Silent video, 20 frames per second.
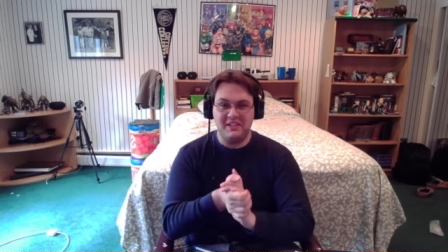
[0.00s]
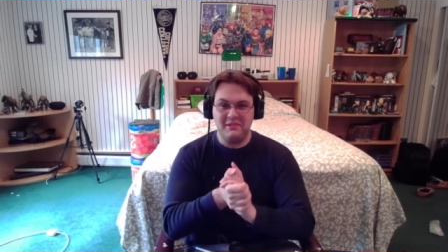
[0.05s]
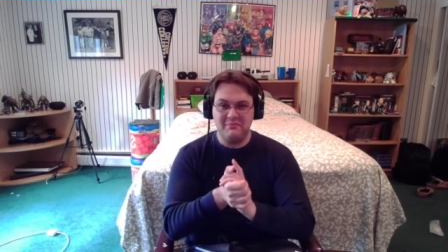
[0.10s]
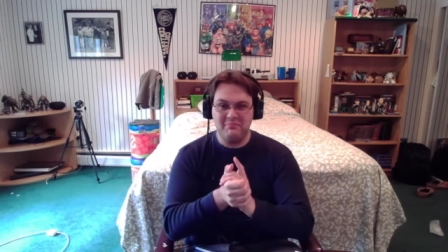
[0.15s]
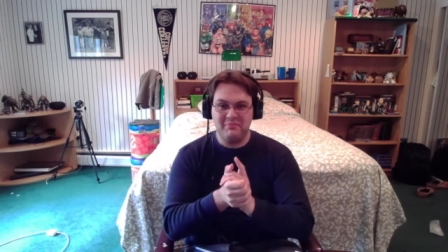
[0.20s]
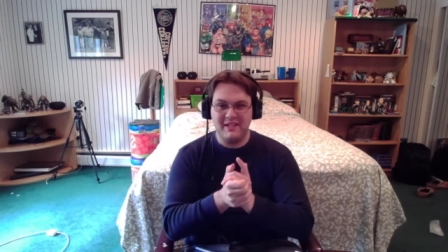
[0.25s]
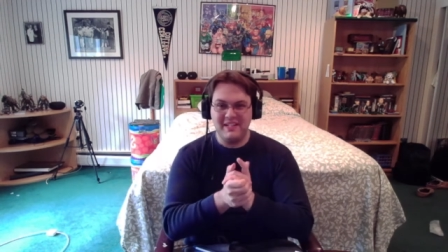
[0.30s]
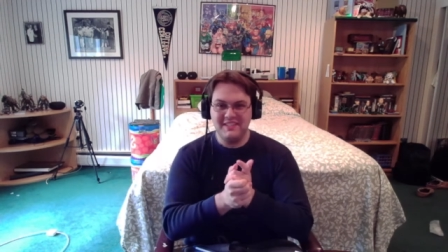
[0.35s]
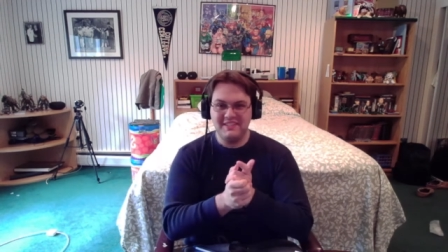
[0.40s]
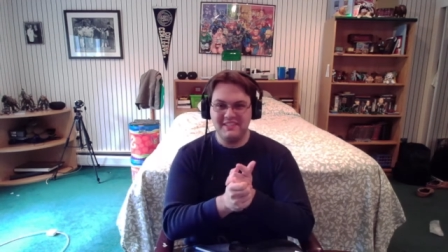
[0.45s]

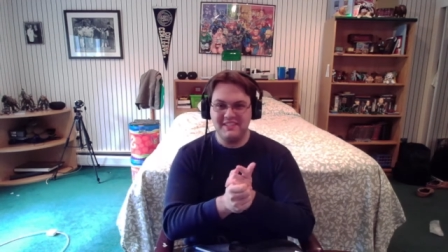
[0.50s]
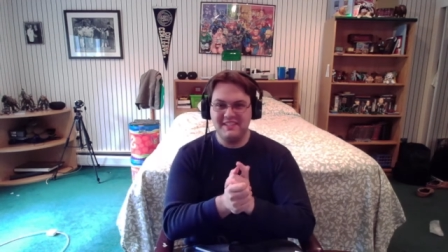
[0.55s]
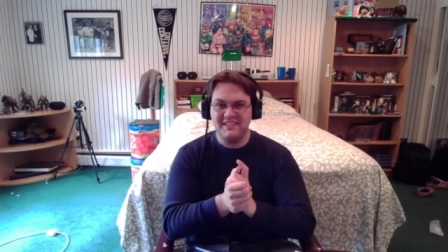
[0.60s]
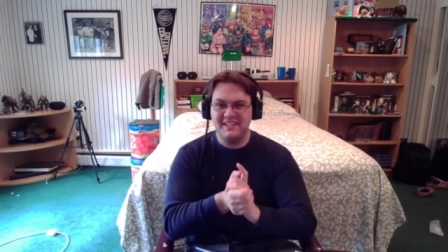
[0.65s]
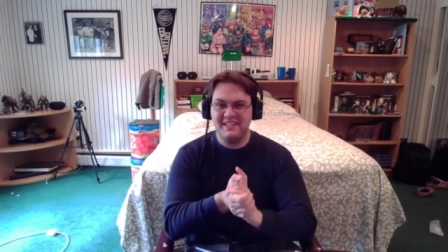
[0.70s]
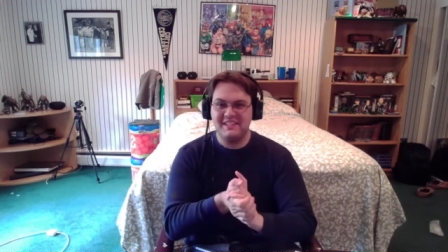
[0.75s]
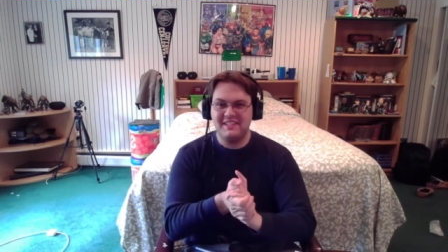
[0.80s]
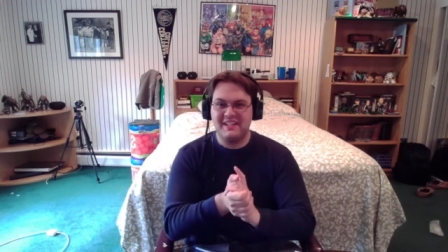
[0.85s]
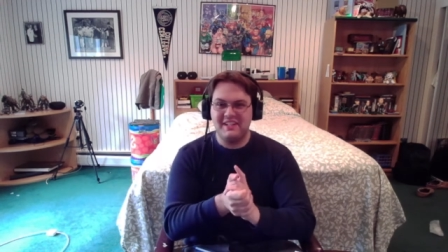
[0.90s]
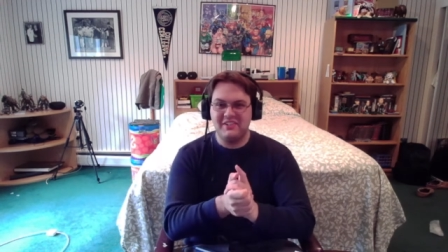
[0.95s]
basically
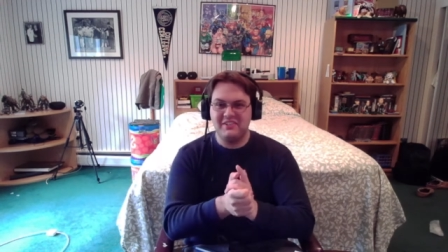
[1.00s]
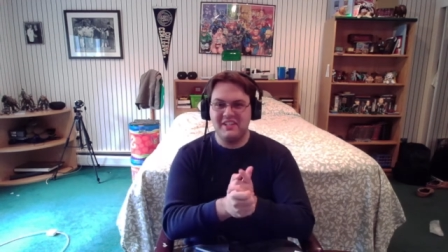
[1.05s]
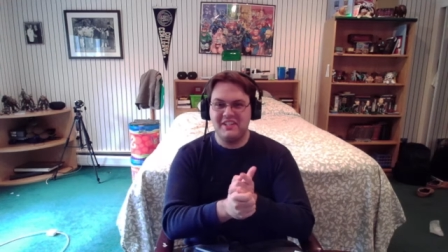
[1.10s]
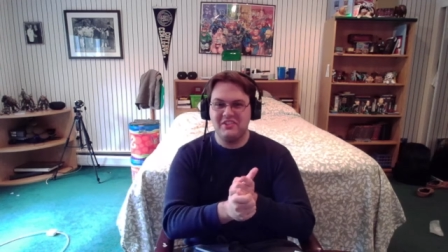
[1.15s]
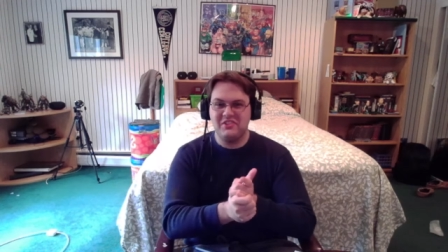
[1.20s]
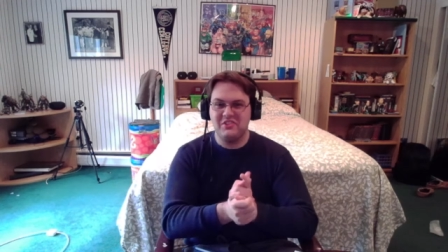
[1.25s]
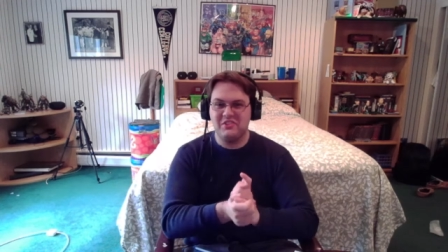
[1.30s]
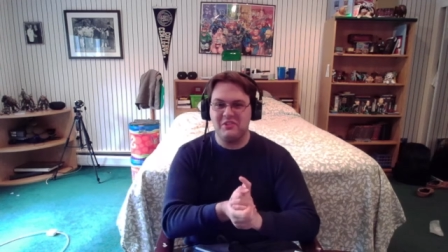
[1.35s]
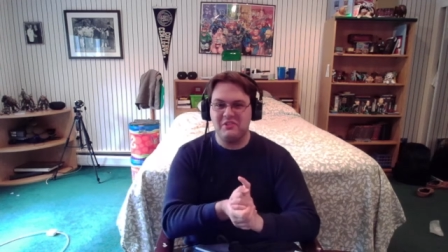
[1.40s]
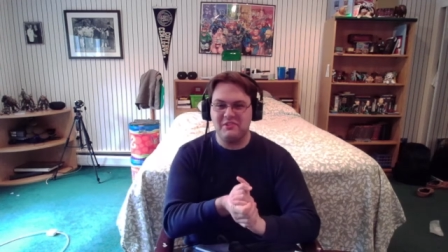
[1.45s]
the entire thing
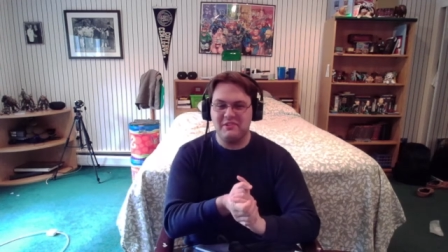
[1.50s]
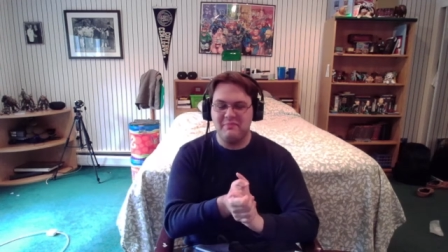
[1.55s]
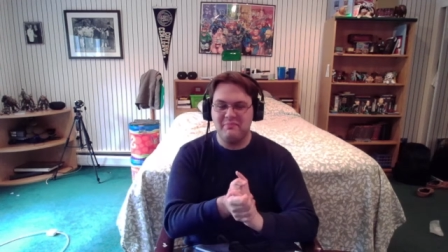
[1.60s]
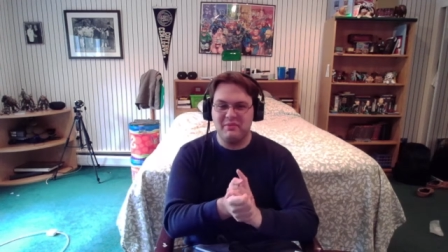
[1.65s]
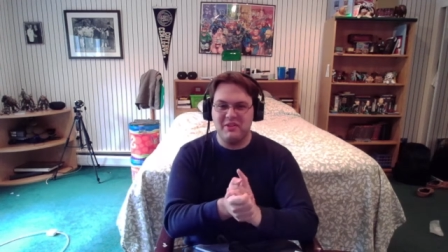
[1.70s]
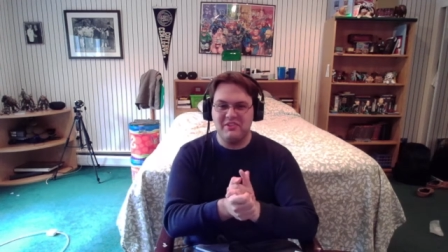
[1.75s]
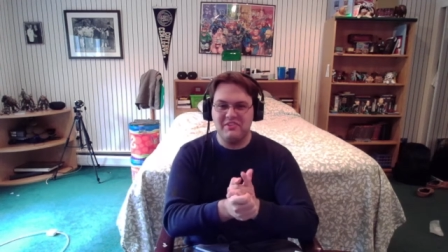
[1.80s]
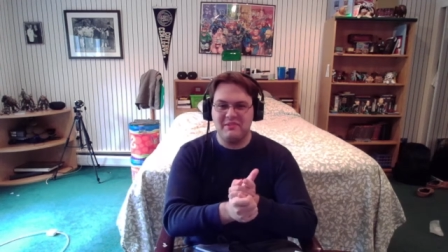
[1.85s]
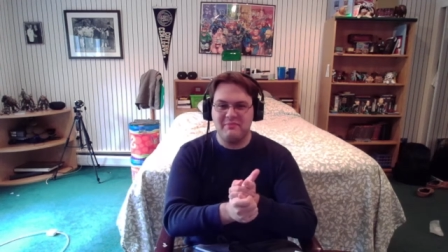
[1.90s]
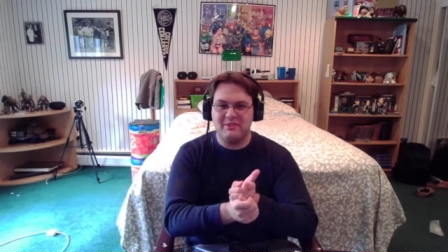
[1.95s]
just goes and
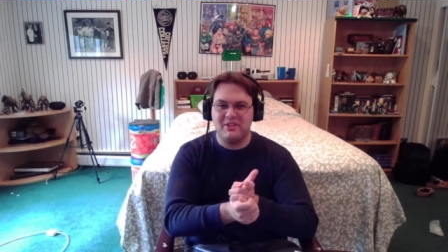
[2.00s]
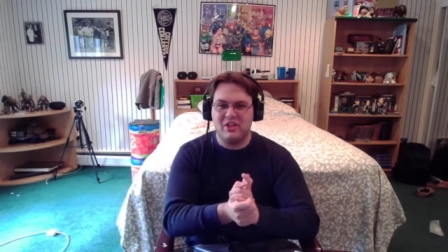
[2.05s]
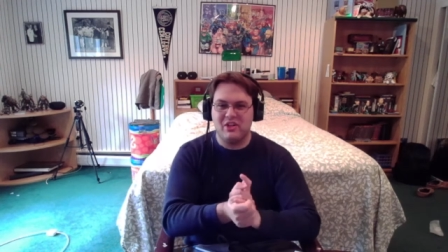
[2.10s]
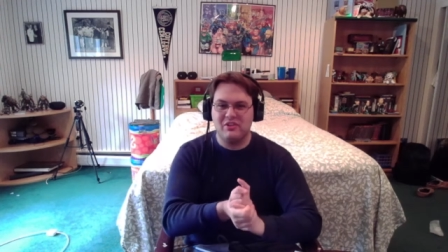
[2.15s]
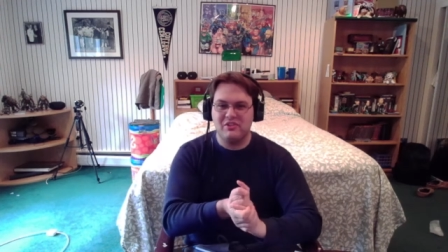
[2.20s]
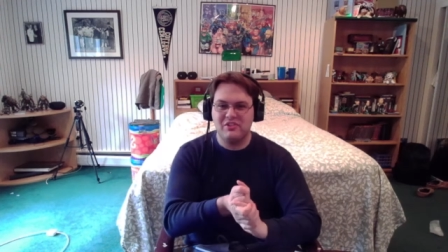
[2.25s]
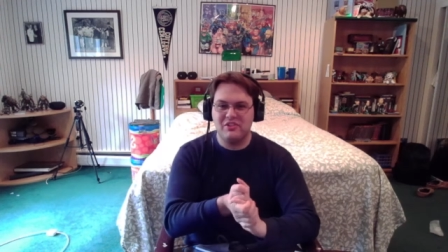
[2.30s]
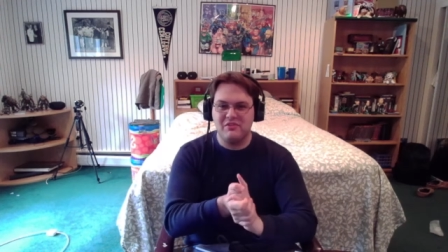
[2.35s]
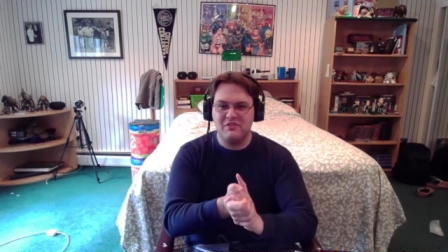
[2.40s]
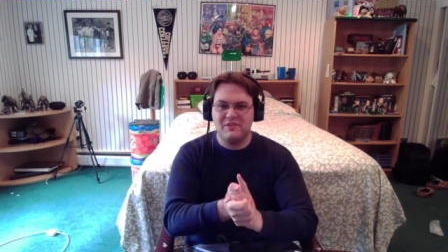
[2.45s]
blows up in
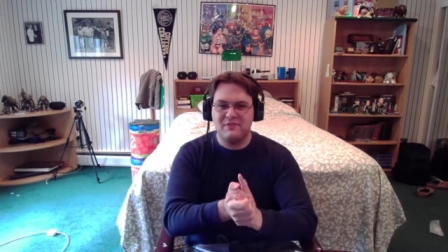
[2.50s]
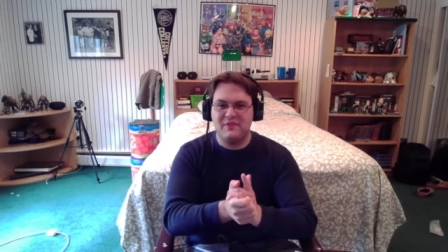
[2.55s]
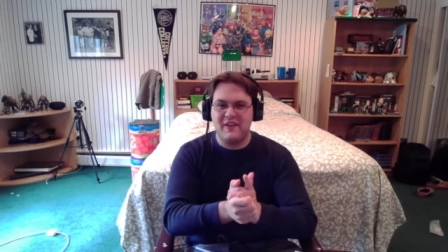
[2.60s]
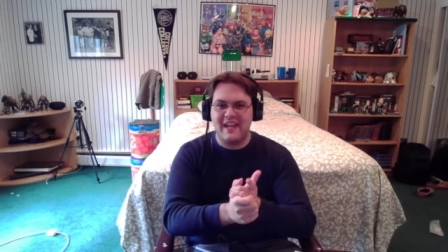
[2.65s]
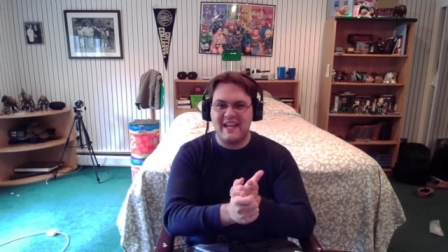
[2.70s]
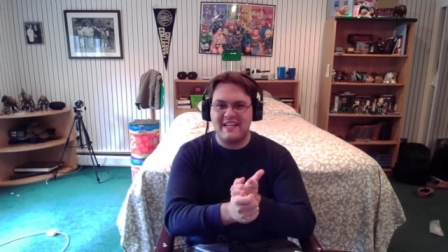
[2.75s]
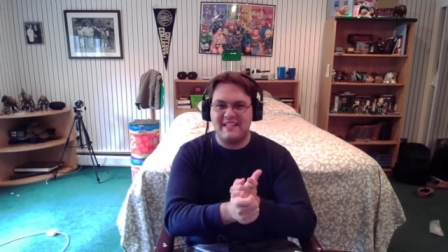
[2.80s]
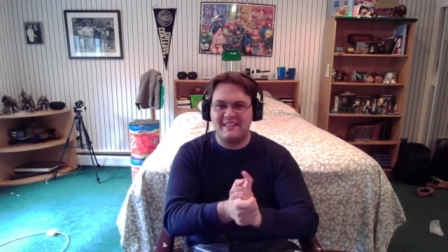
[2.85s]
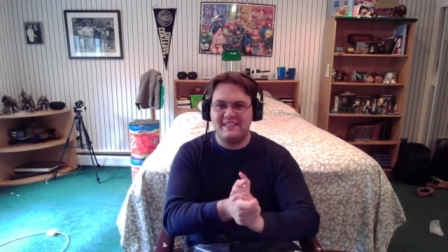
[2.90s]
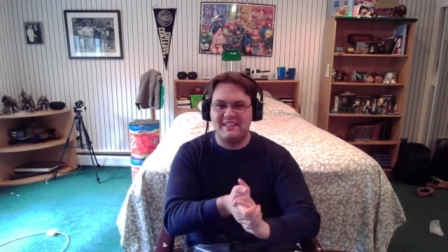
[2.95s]
Aruto's
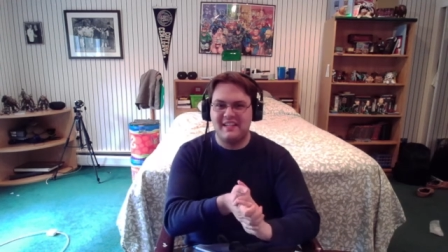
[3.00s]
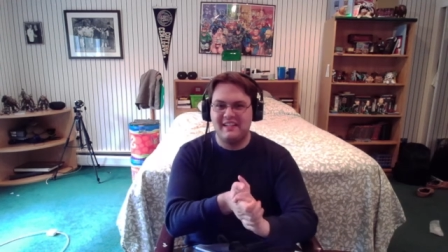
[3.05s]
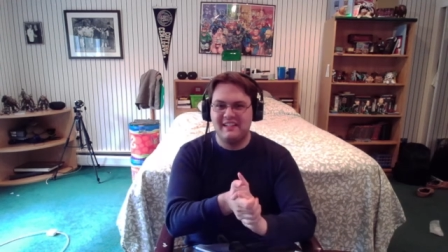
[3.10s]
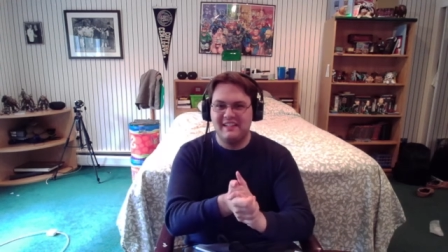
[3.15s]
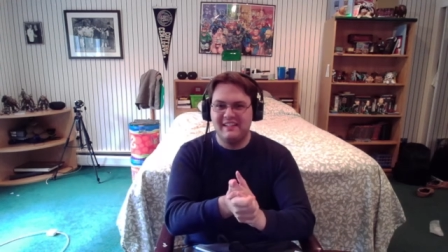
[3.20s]
face,